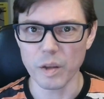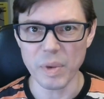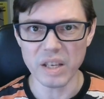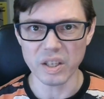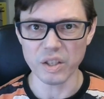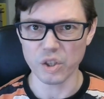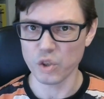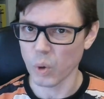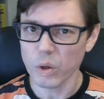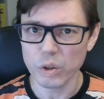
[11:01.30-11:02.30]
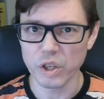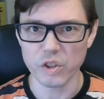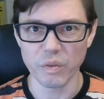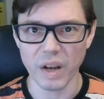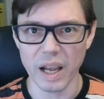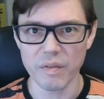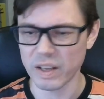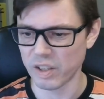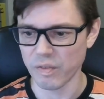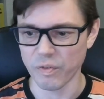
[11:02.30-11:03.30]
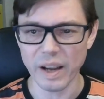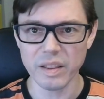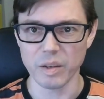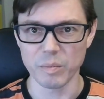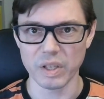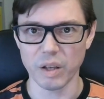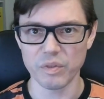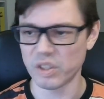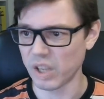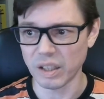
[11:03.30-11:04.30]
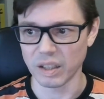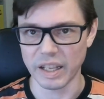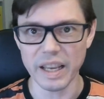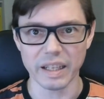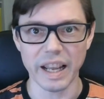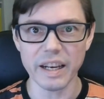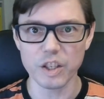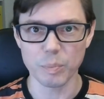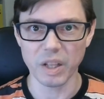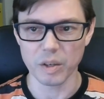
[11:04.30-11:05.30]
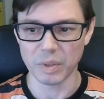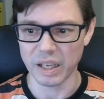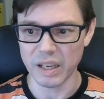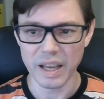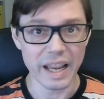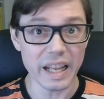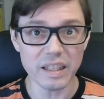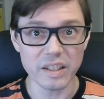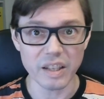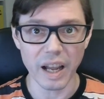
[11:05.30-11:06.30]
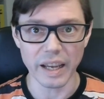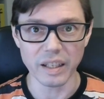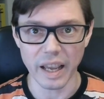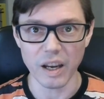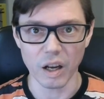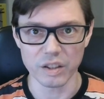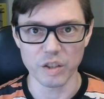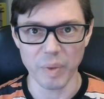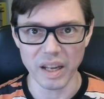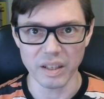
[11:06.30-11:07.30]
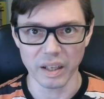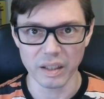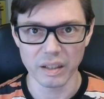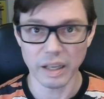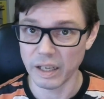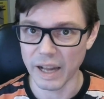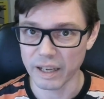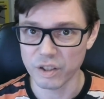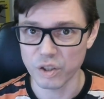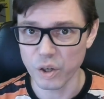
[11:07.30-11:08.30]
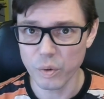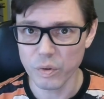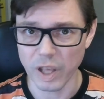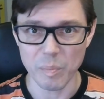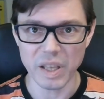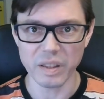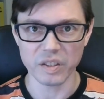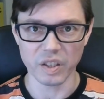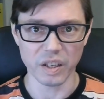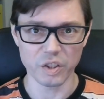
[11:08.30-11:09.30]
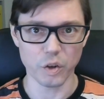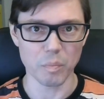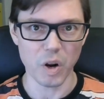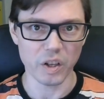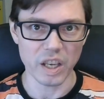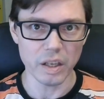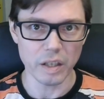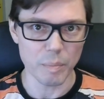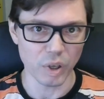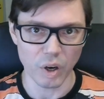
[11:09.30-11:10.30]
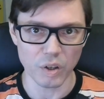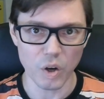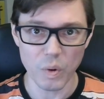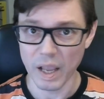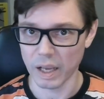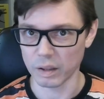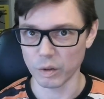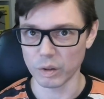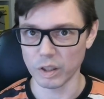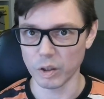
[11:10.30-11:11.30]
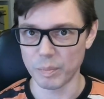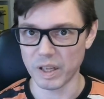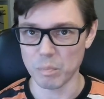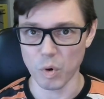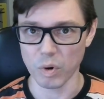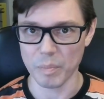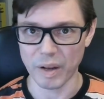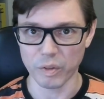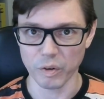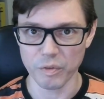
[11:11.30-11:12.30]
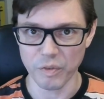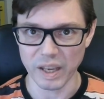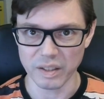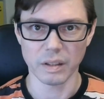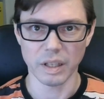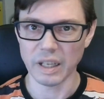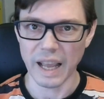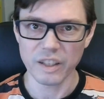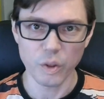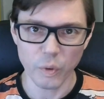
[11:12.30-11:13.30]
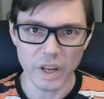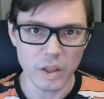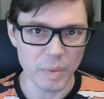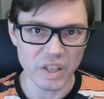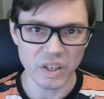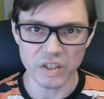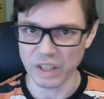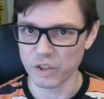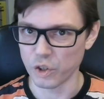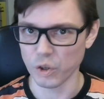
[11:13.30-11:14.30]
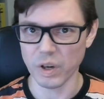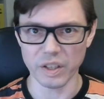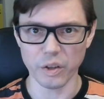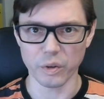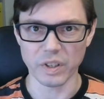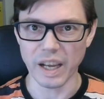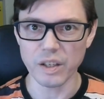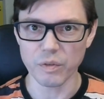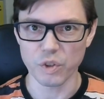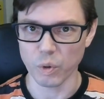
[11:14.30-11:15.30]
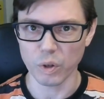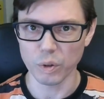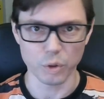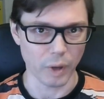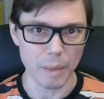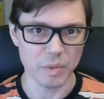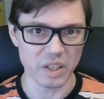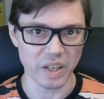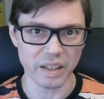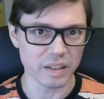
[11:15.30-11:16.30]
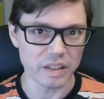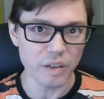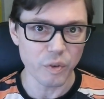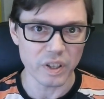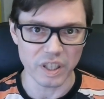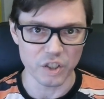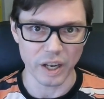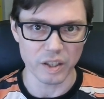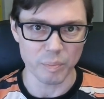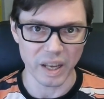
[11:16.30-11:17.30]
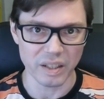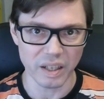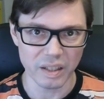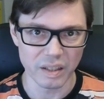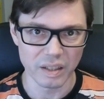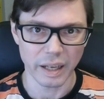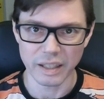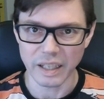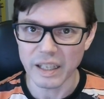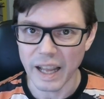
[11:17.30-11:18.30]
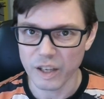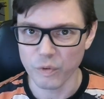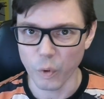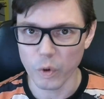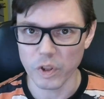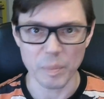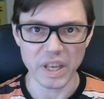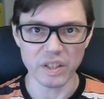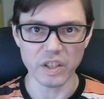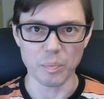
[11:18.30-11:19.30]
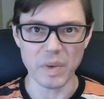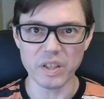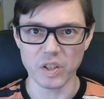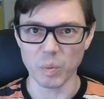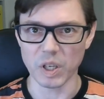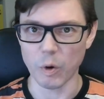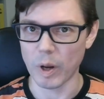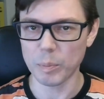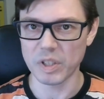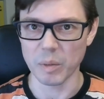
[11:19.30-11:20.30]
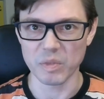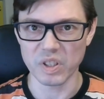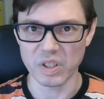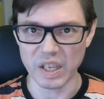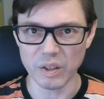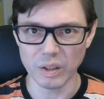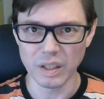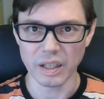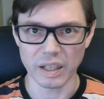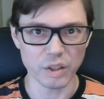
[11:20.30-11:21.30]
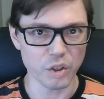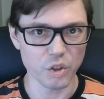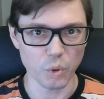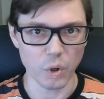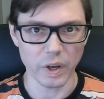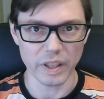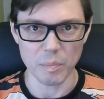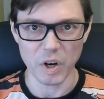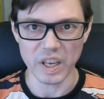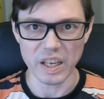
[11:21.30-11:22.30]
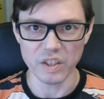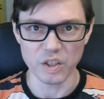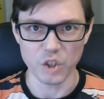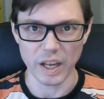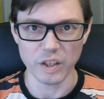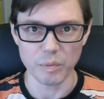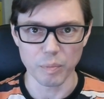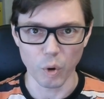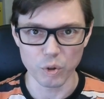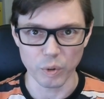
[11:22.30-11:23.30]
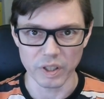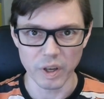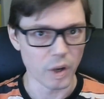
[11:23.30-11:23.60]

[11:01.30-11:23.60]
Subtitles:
the PCs struggle to survive as they find themselves suddenly and inexplicably inside a haunted painting. In Act 2, they meet the sinister Marquis de Palerno and learn a little bit more about their fate. In Act 3, the PCs endure another night of struggle trapped inside a different enchanted painting. And in Act 4, the PCs meet someone who helps them steal and destroy the Marquis' enchanted portrait,